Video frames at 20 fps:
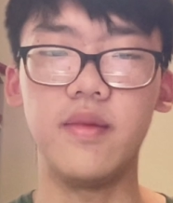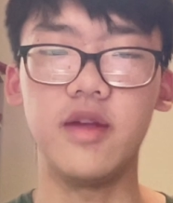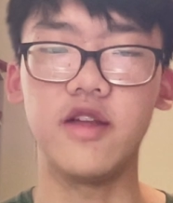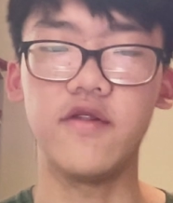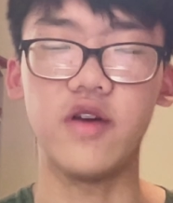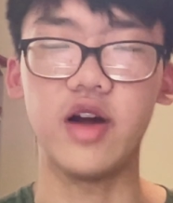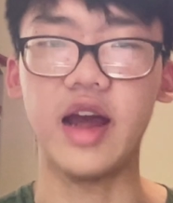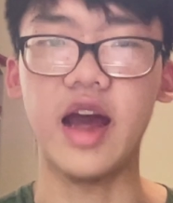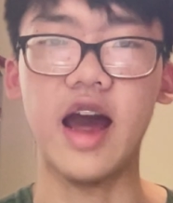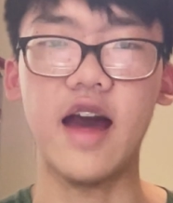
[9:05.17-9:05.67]
it's
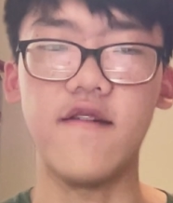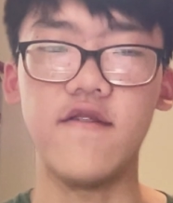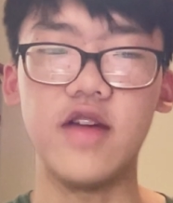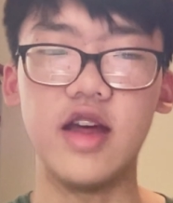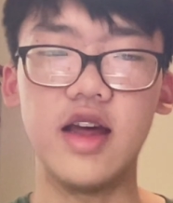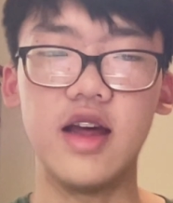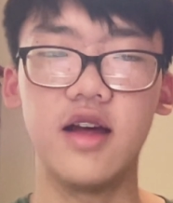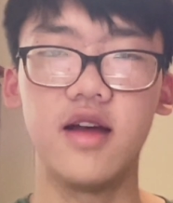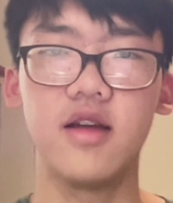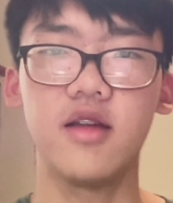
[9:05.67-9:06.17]
very
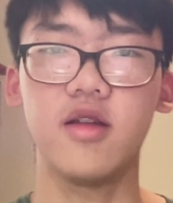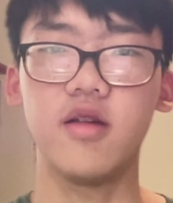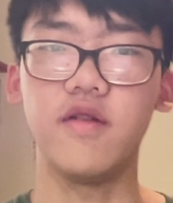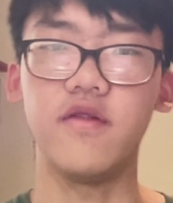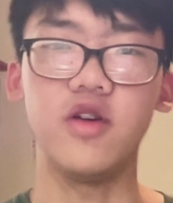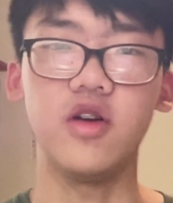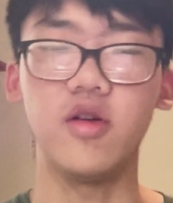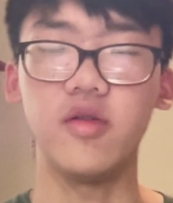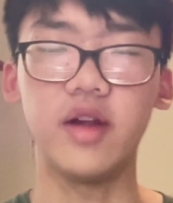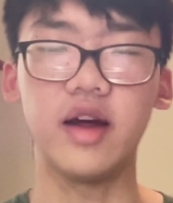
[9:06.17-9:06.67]
heavy. So if
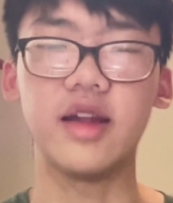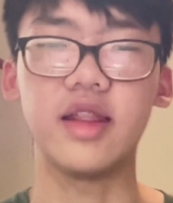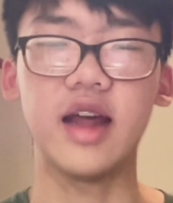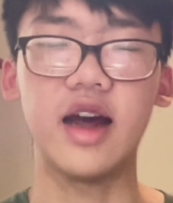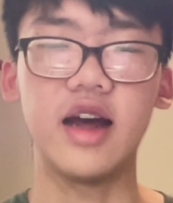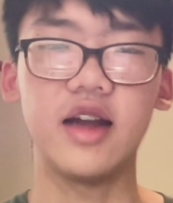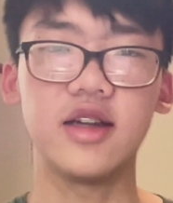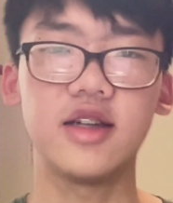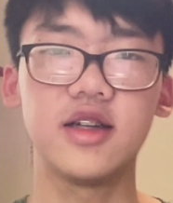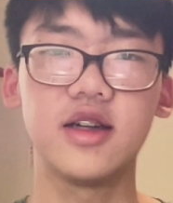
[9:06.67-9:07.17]
you don't like
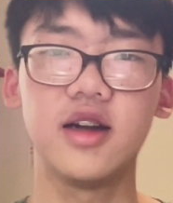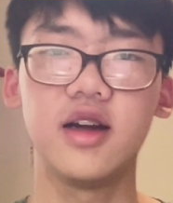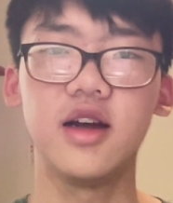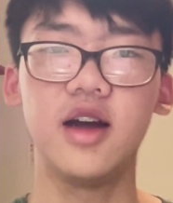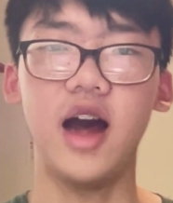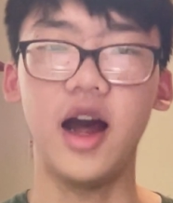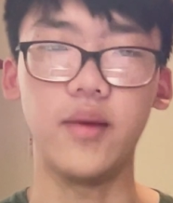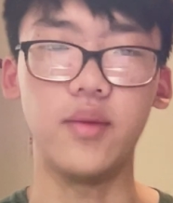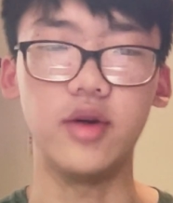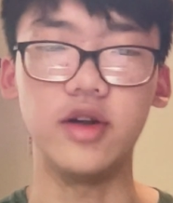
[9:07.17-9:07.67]
that,
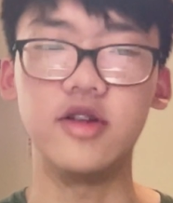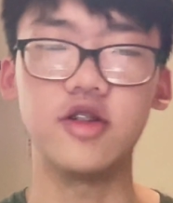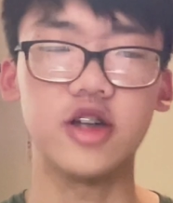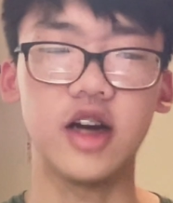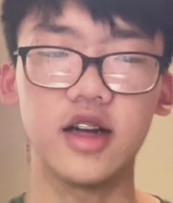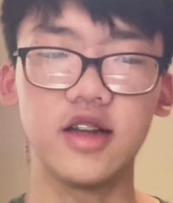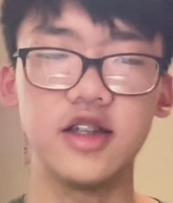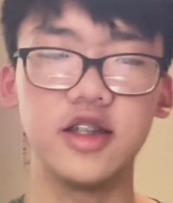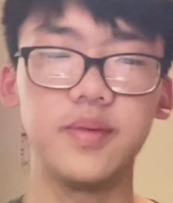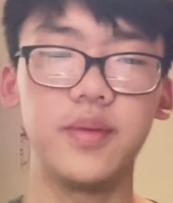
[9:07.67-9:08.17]
I wouldn't
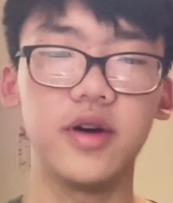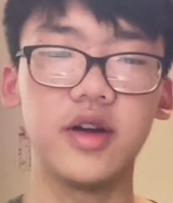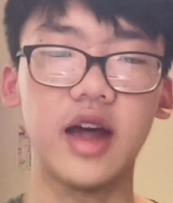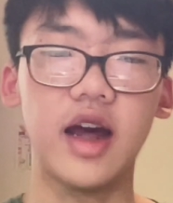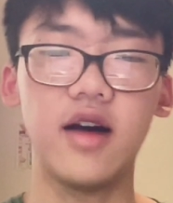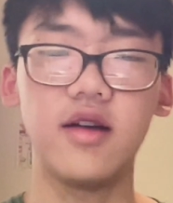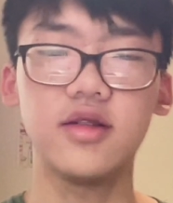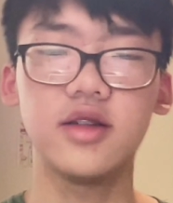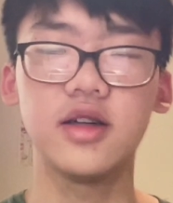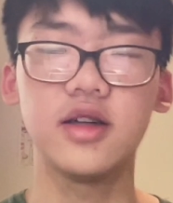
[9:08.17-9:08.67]
check this book
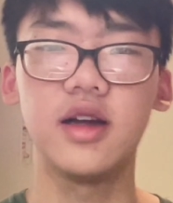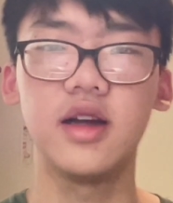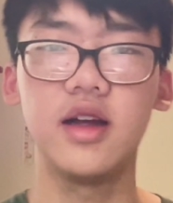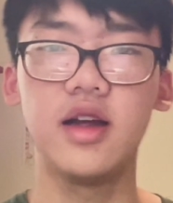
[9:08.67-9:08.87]
out.